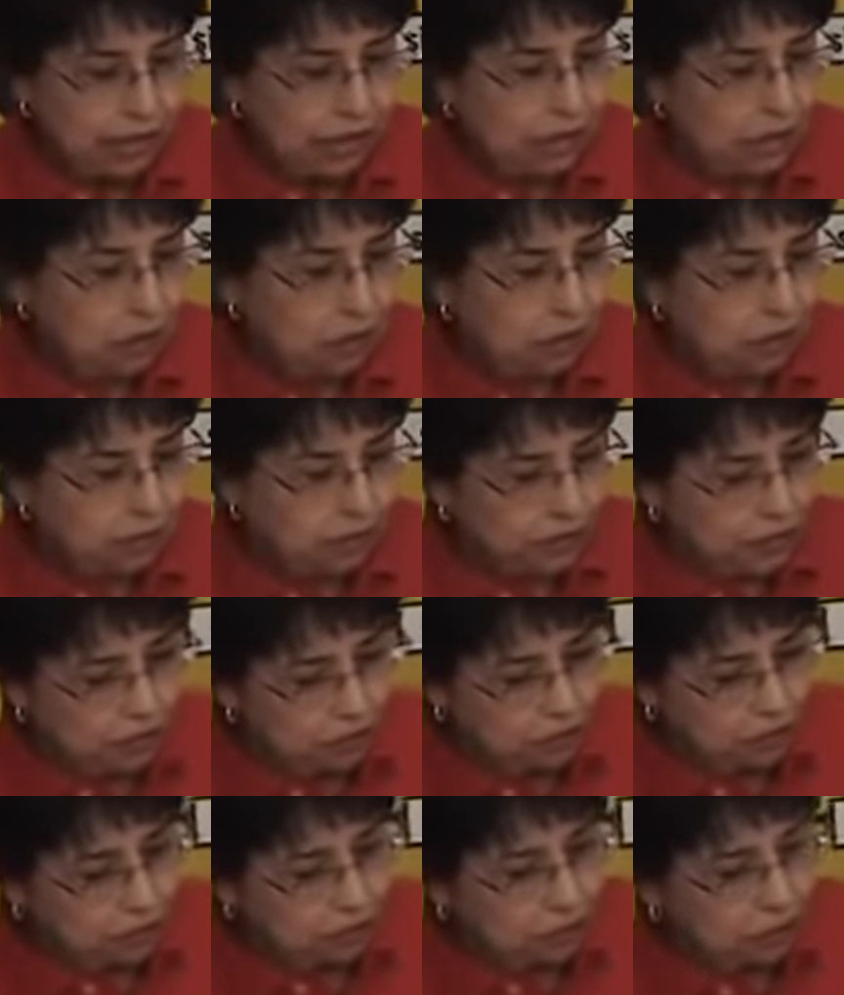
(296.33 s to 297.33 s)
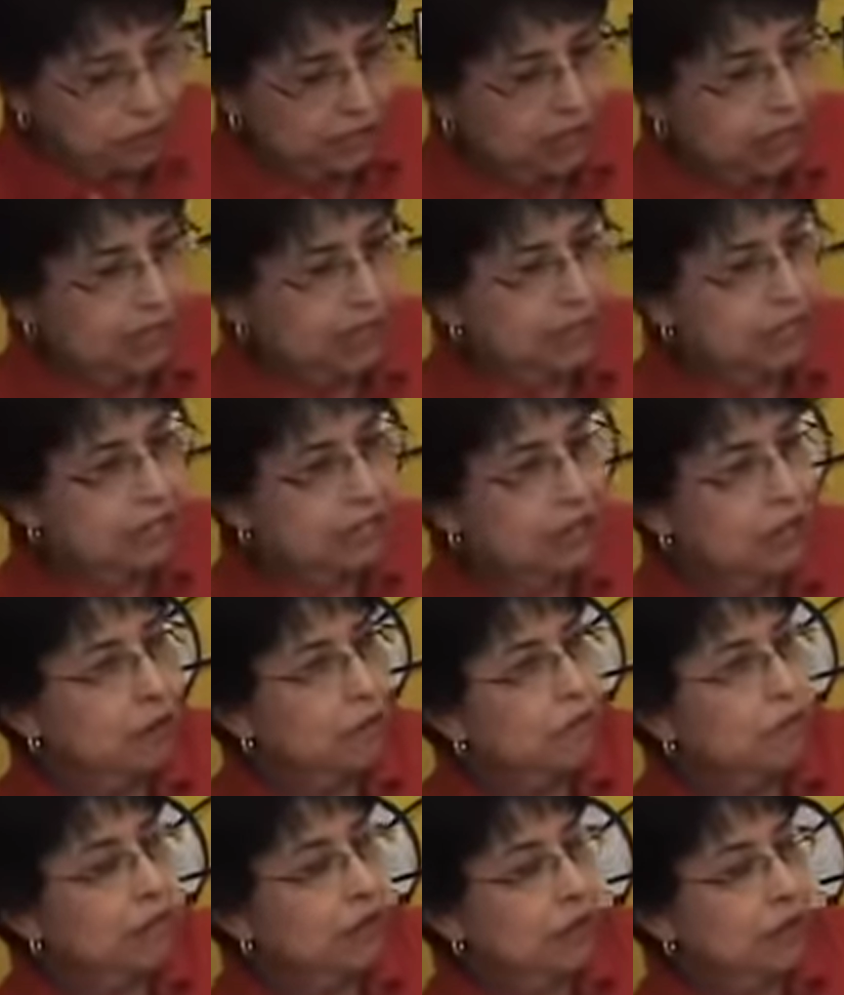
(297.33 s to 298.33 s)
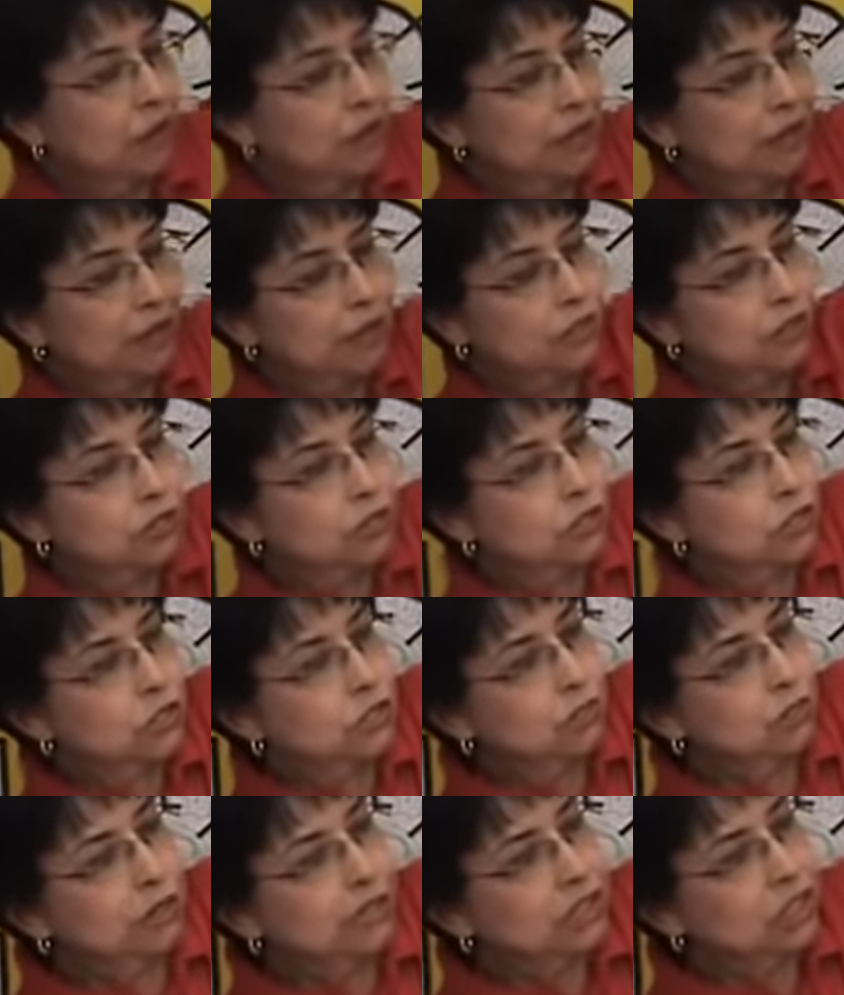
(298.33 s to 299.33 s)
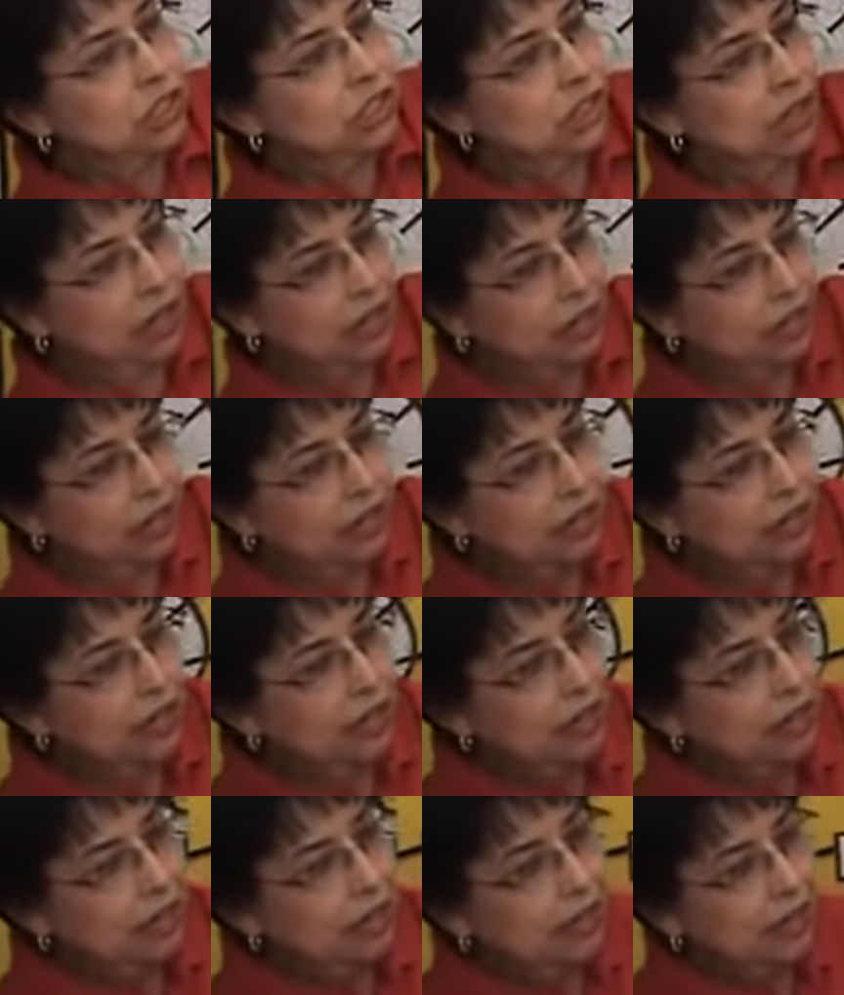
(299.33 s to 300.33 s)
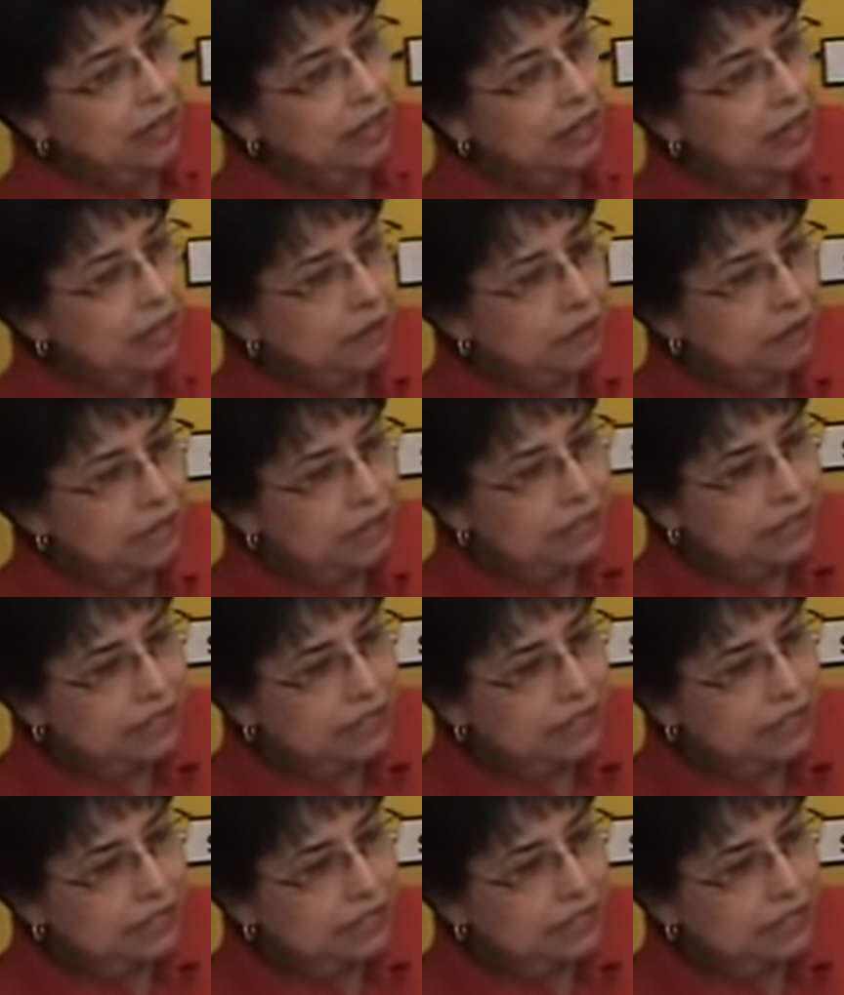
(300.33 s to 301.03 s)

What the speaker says: Now while they're drawing it, I'm going to turn to my chart and I'm going to